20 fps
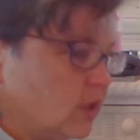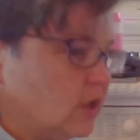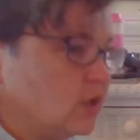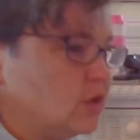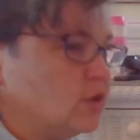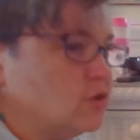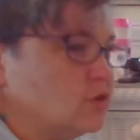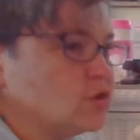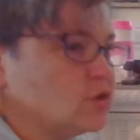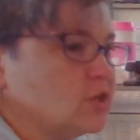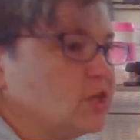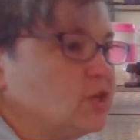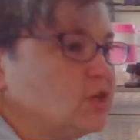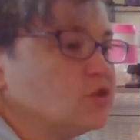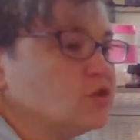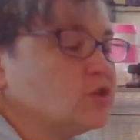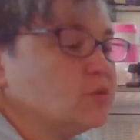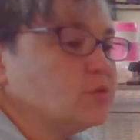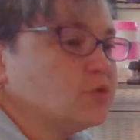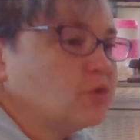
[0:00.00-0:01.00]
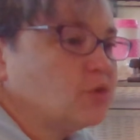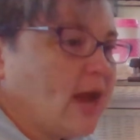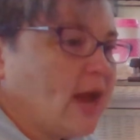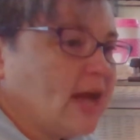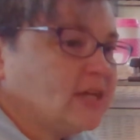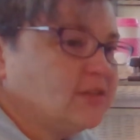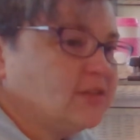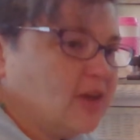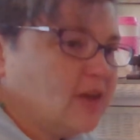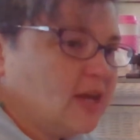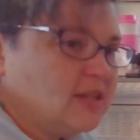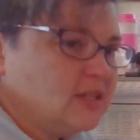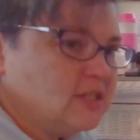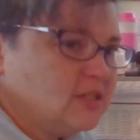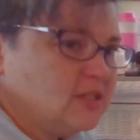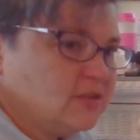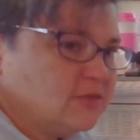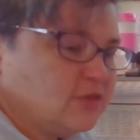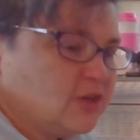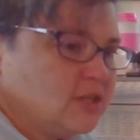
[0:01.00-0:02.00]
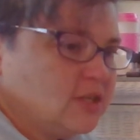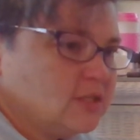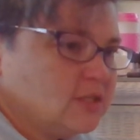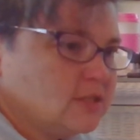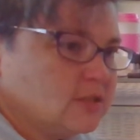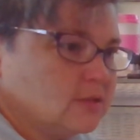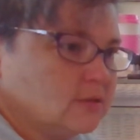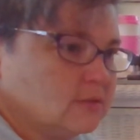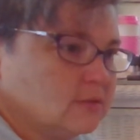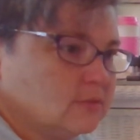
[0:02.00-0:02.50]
usually you subtract, find the difference,